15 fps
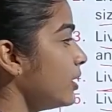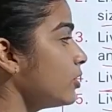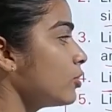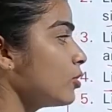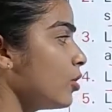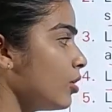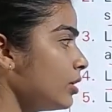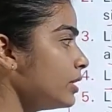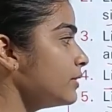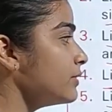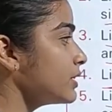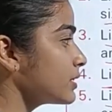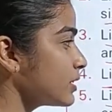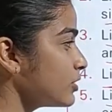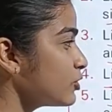Non-living
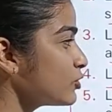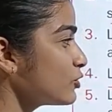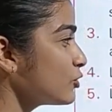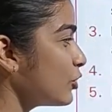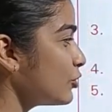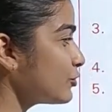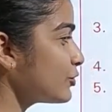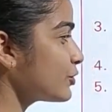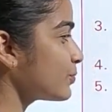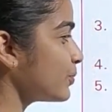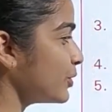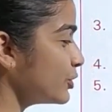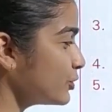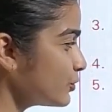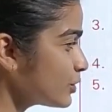things do not respond
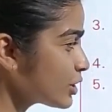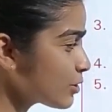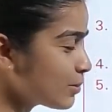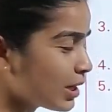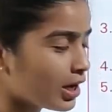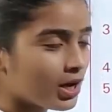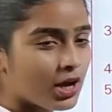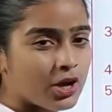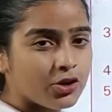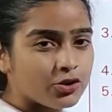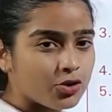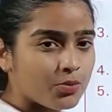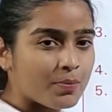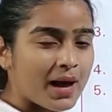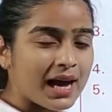to stimuli. Your
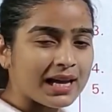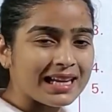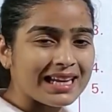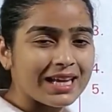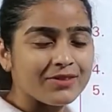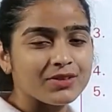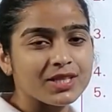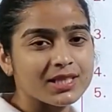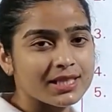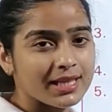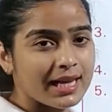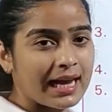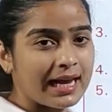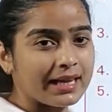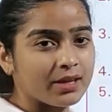bag never say
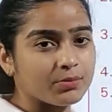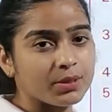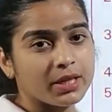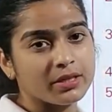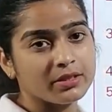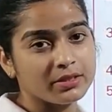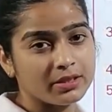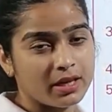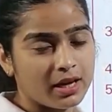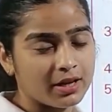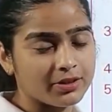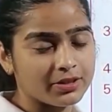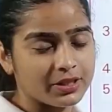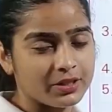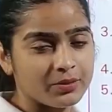I am hungry,
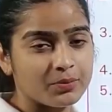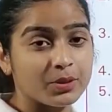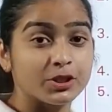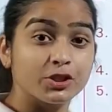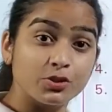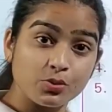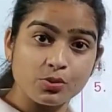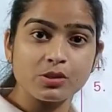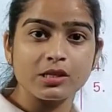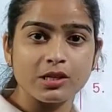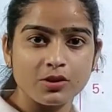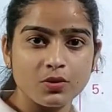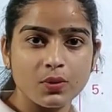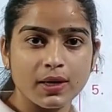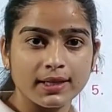but you say you
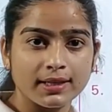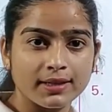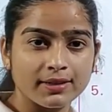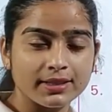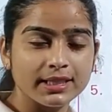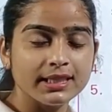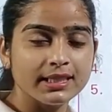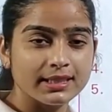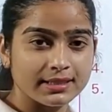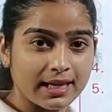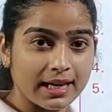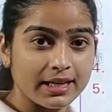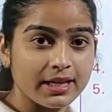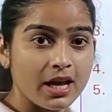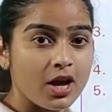are hungry, right?
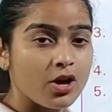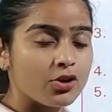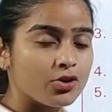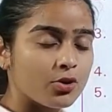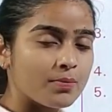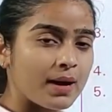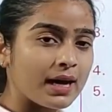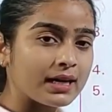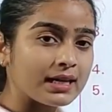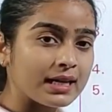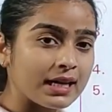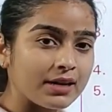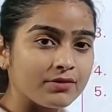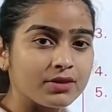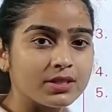Your bag
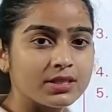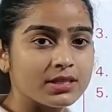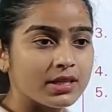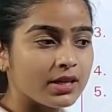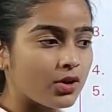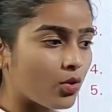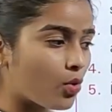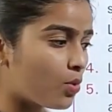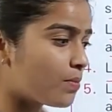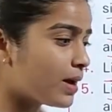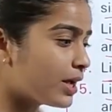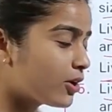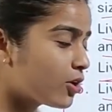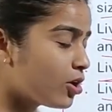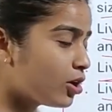never say, oh my
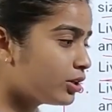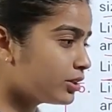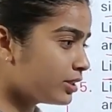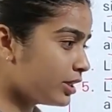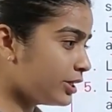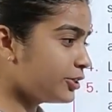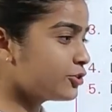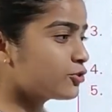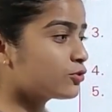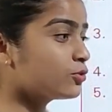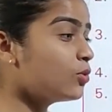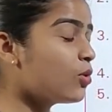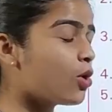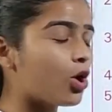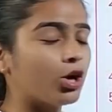God, it is too
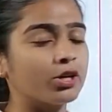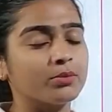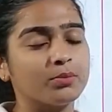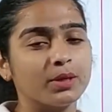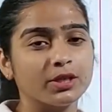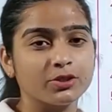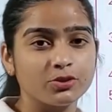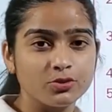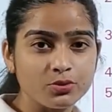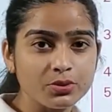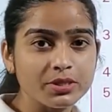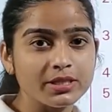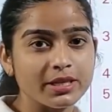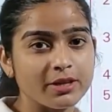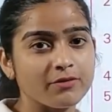hot, but you
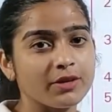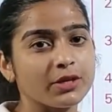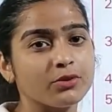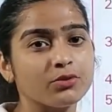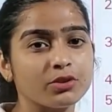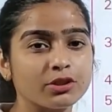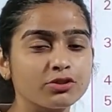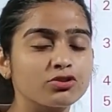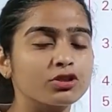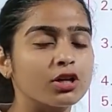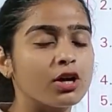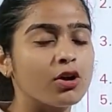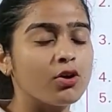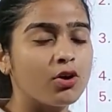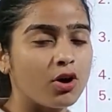say when you touch a
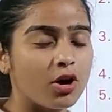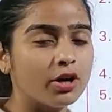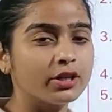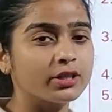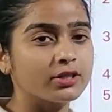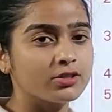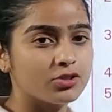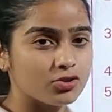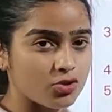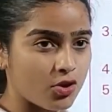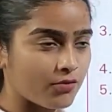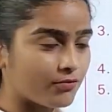hot stop.